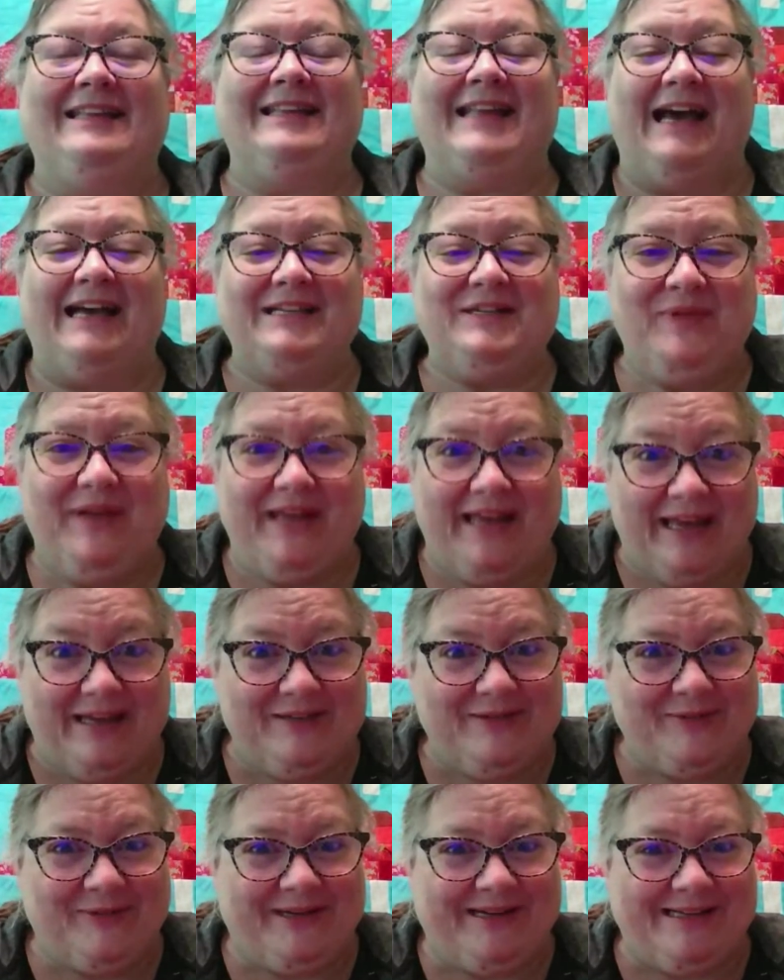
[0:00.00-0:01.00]
Last
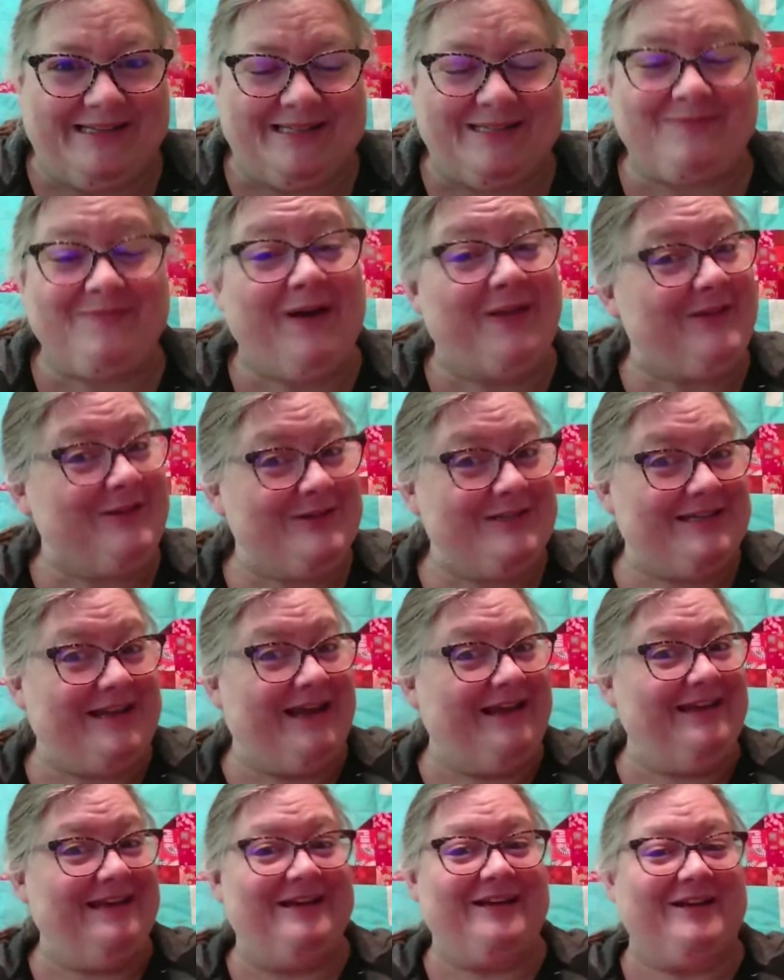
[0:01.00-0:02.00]
weekend was Mother's
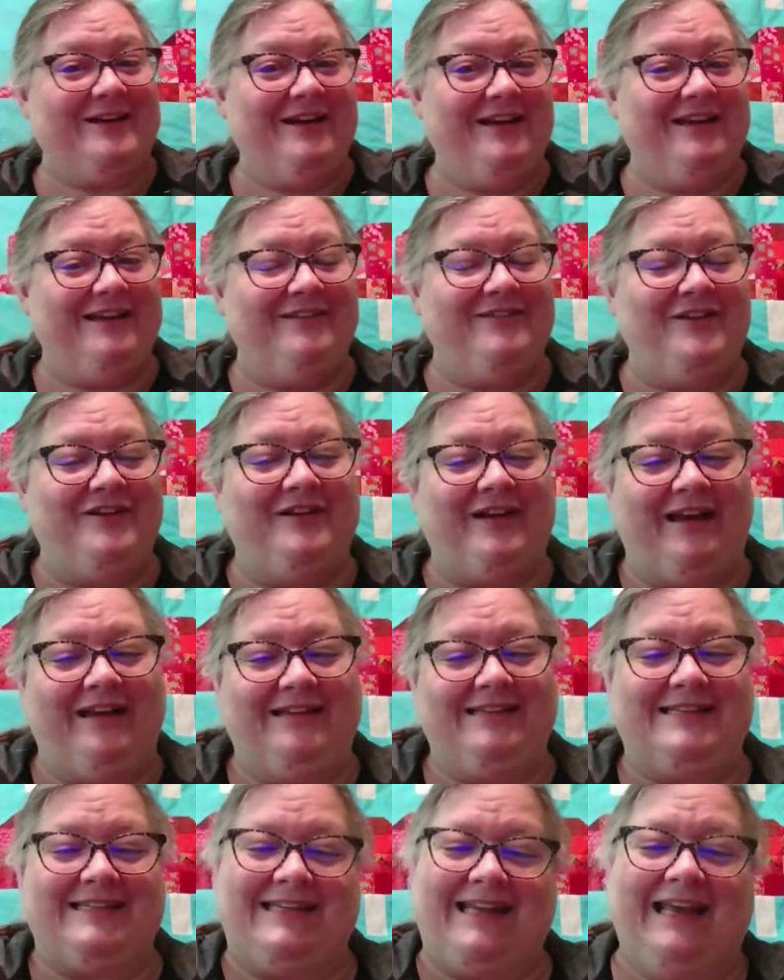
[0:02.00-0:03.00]
Day here in the
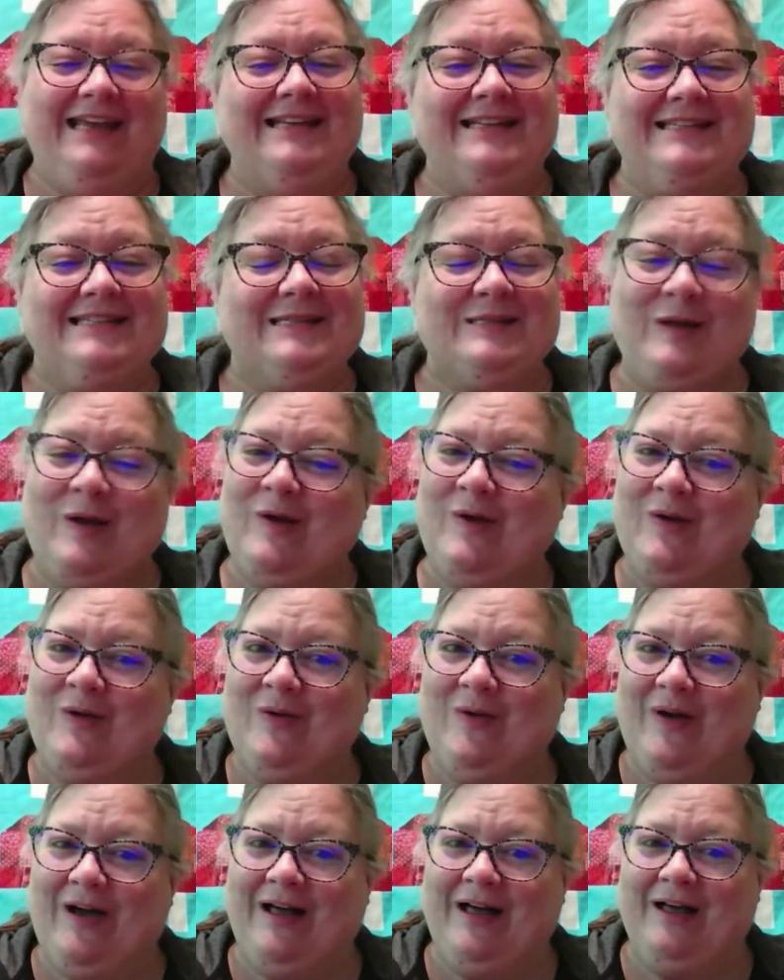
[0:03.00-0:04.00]
United States.
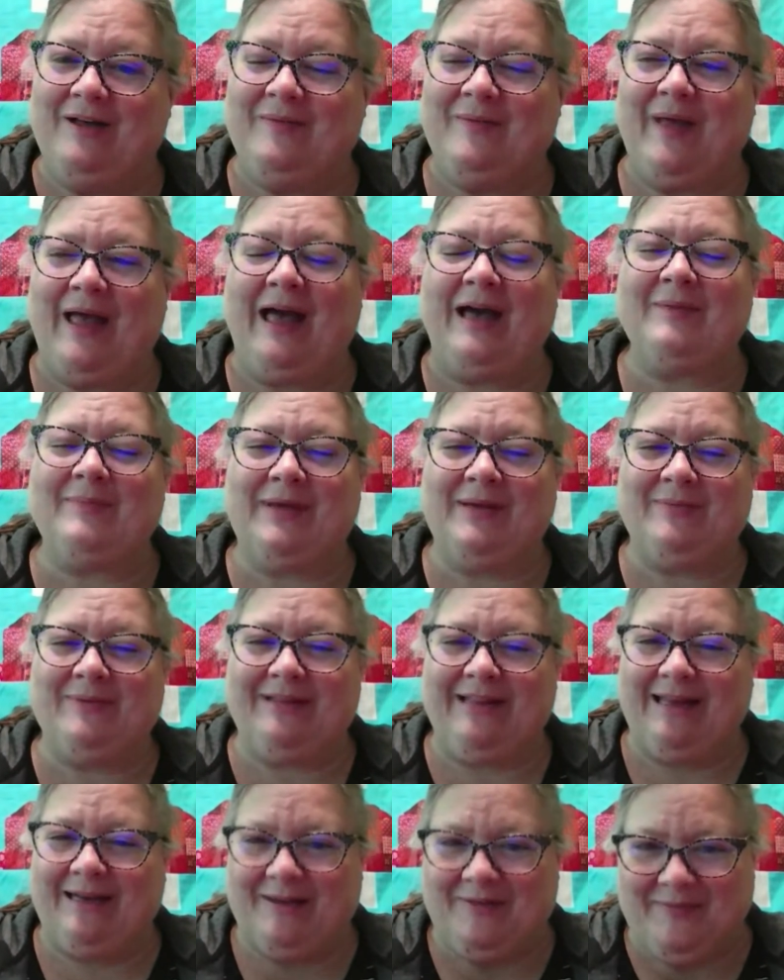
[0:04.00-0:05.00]
So happy
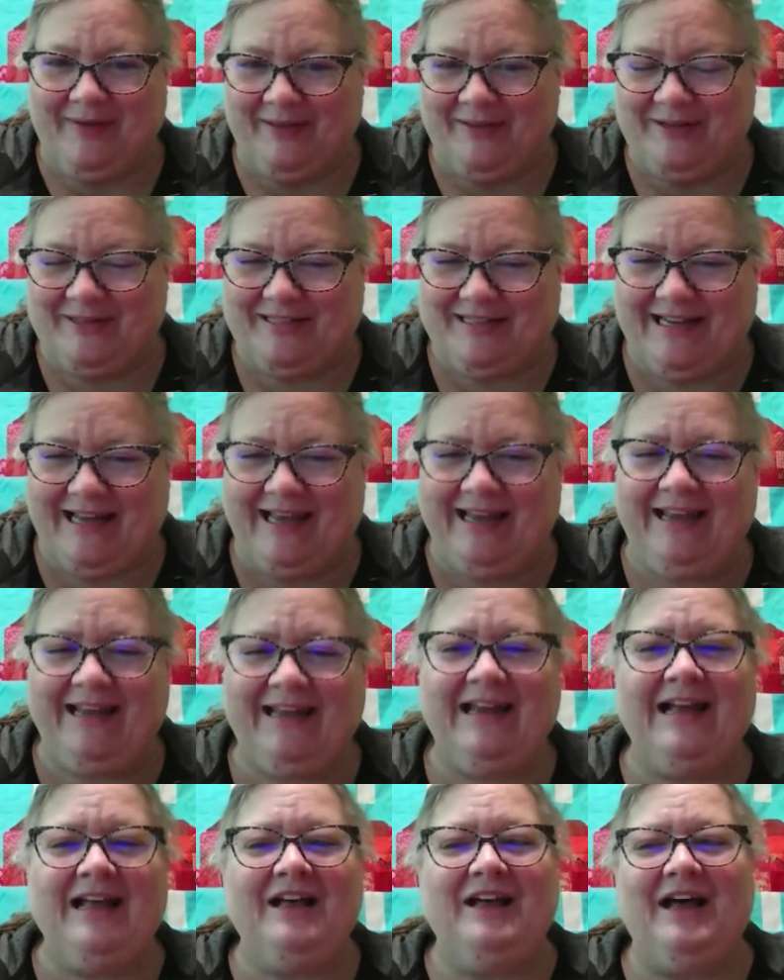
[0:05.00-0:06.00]
belated Mother's Day
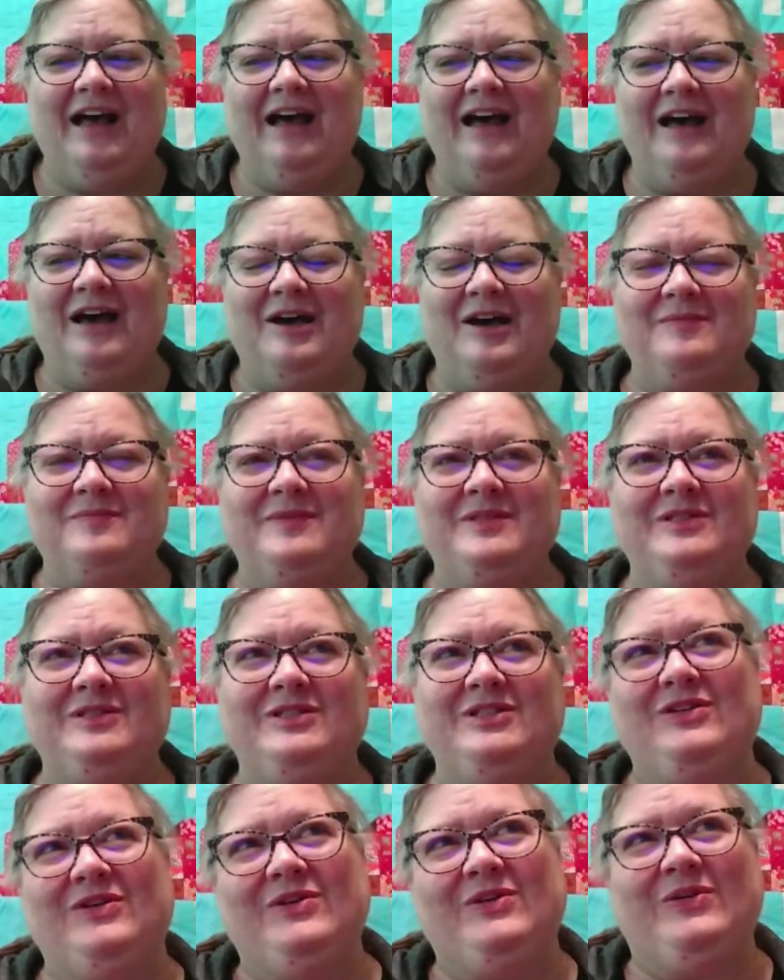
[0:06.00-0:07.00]

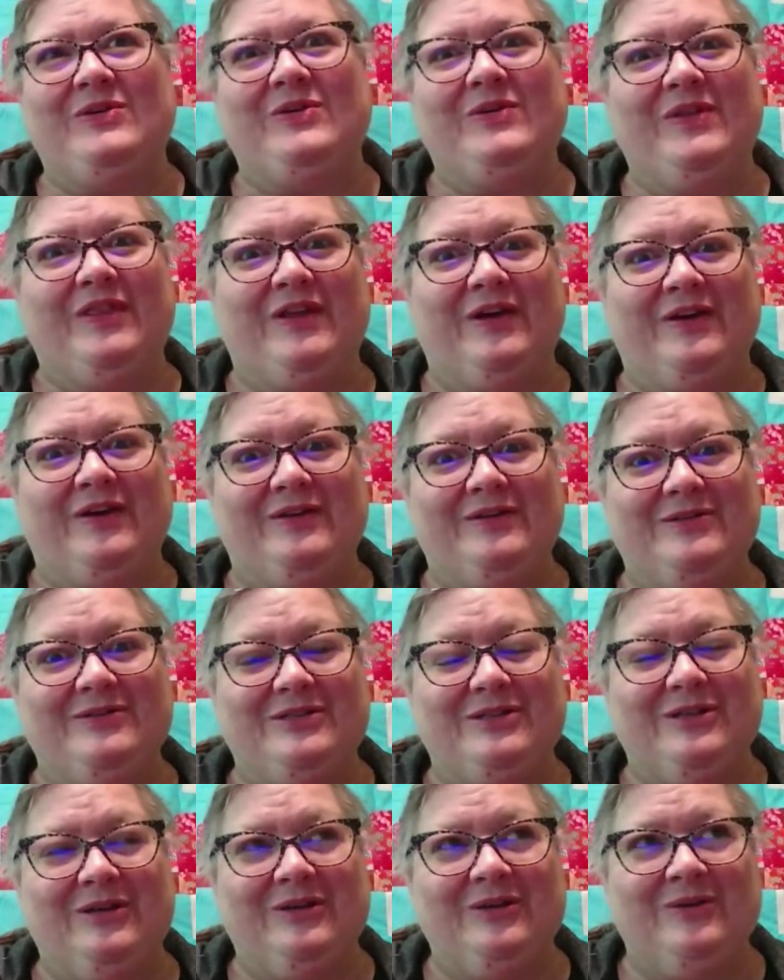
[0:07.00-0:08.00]
to
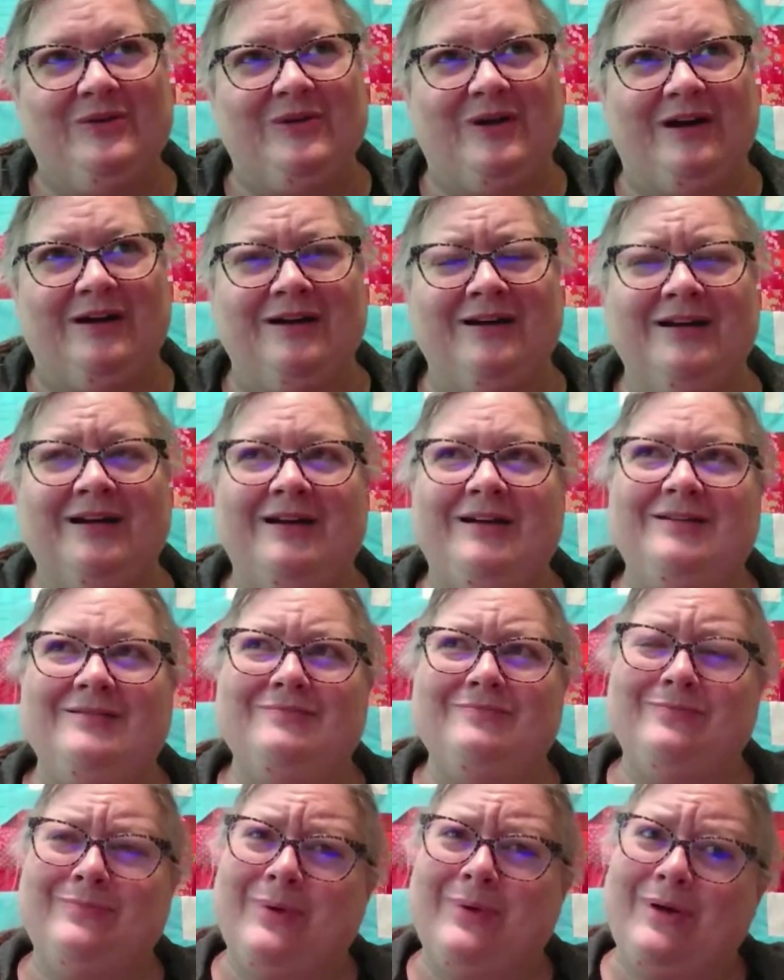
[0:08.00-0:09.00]
those who are
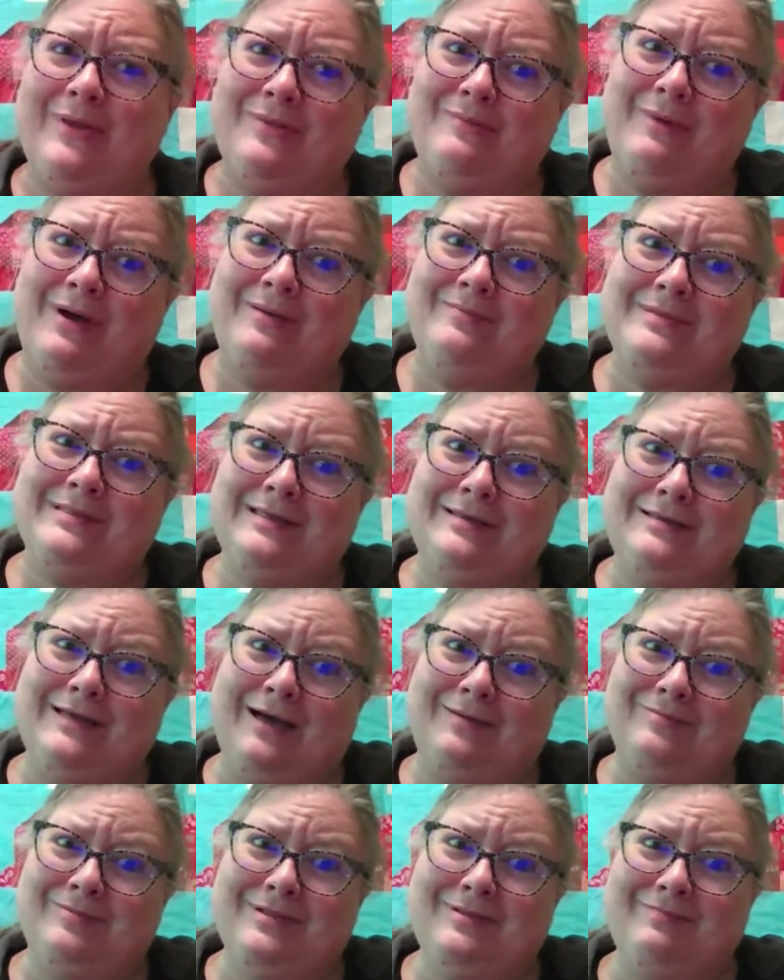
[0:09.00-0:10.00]
birth moms,
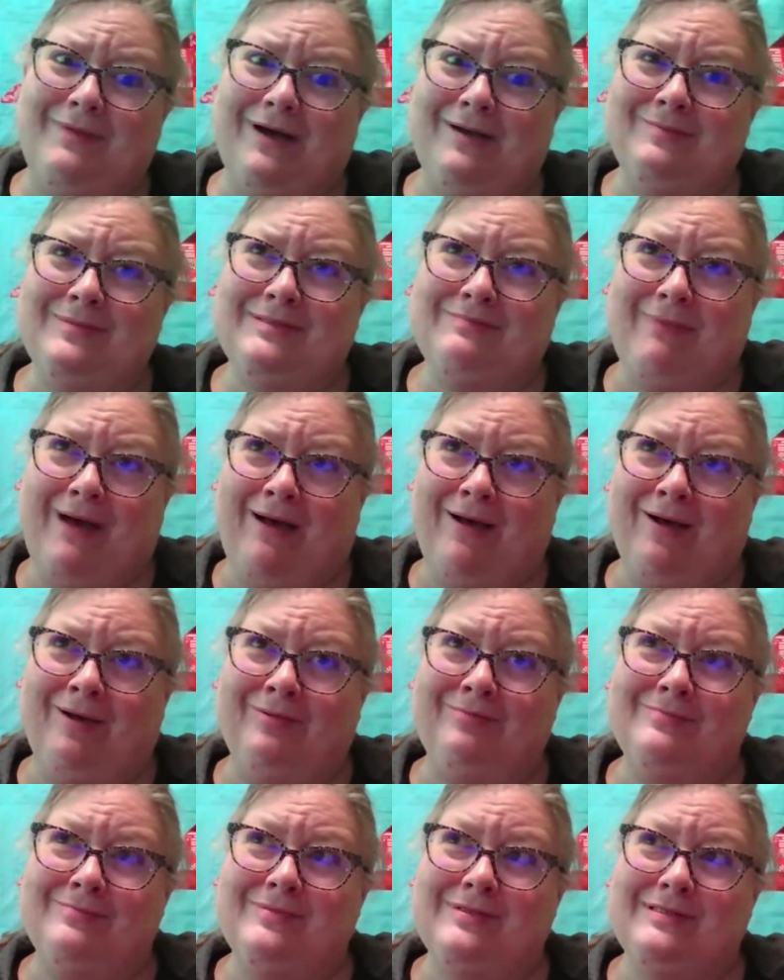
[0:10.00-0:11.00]
adopted
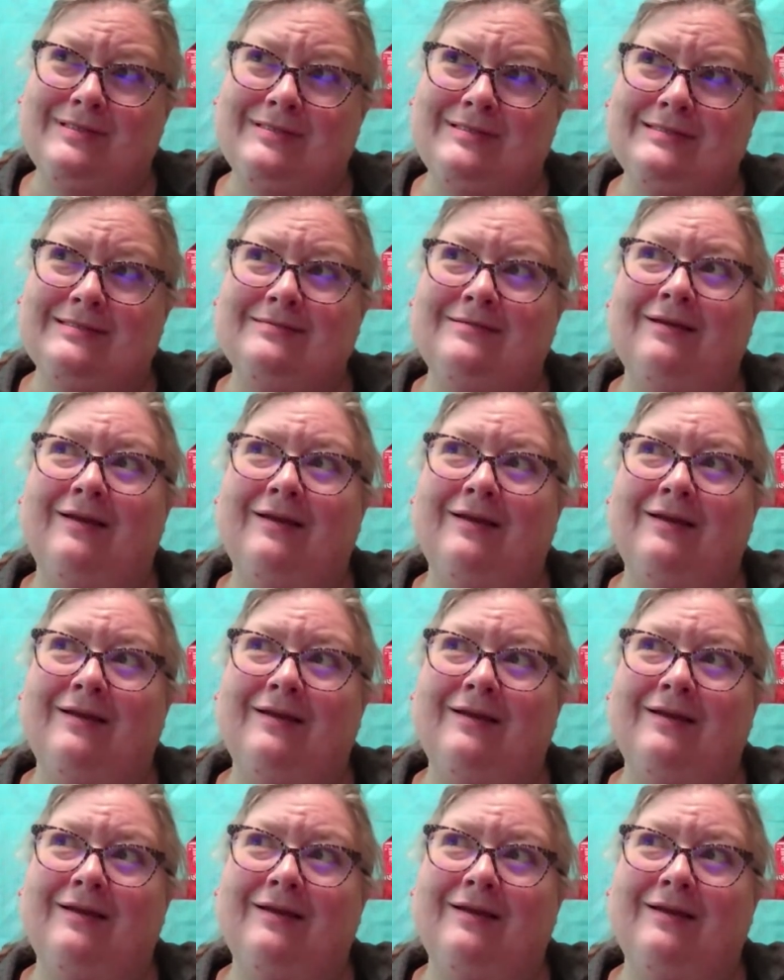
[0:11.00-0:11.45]
moms,